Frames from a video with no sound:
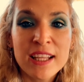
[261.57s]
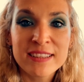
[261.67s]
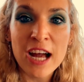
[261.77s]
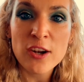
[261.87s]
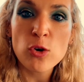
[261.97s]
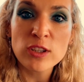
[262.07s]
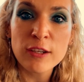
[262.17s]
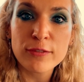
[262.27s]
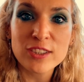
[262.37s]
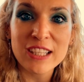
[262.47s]
not
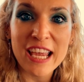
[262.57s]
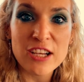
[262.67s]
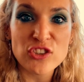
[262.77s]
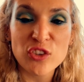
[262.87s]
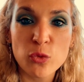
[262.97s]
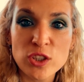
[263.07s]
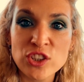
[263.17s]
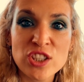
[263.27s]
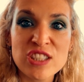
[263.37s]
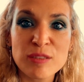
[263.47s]
only for the ancient
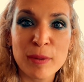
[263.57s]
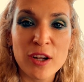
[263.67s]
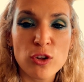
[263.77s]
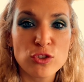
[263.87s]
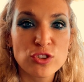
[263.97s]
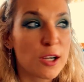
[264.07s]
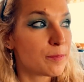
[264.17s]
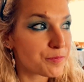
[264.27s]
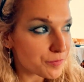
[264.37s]
wonders, but also